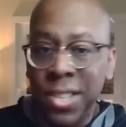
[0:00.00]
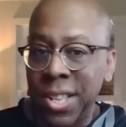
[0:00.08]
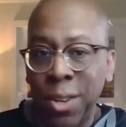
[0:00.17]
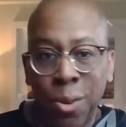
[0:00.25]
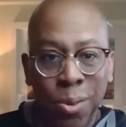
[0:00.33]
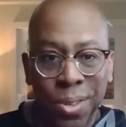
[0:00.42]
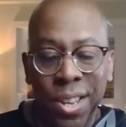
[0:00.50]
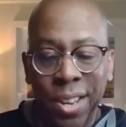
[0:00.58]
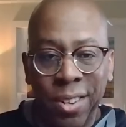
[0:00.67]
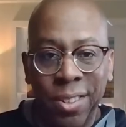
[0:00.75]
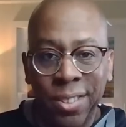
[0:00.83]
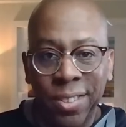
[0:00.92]
single
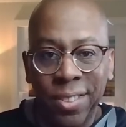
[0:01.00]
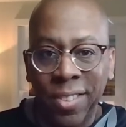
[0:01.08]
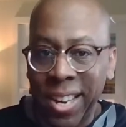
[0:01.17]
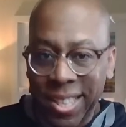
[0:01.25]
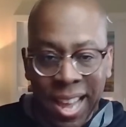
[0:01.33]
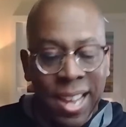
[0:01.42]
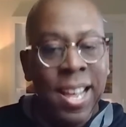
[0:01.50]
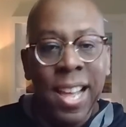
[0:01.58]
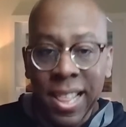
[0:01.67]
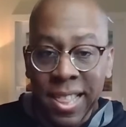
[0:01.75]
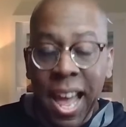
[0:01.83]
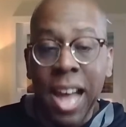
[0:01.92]
year. Right,
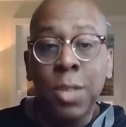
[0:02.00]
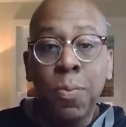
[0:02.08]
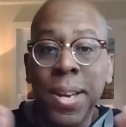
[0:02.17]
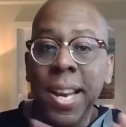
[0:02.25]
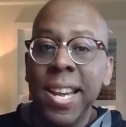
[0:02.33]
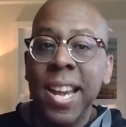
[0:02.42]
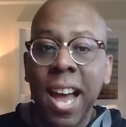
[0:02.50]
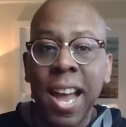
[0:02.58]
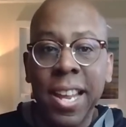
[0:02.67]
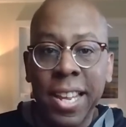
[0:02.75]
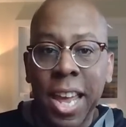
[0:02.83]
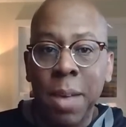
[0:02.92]
that's what a
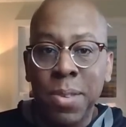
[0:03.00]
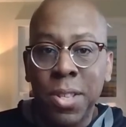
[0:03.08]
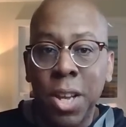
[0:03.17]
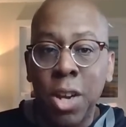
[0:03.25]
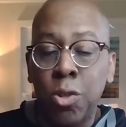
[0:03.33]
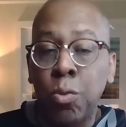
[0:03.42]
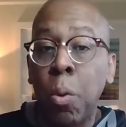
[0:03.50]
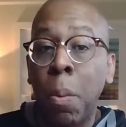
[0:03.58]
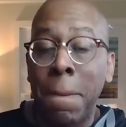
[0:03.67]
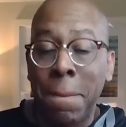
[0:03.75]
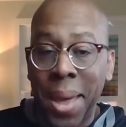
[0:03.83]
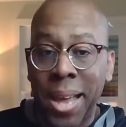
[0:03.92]
9-game
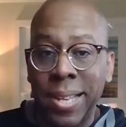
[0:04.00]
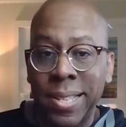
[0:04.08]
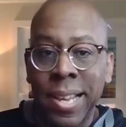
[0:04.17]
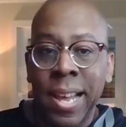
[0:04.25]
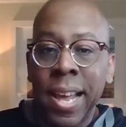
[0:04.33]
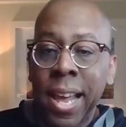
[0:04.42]
schedule meant.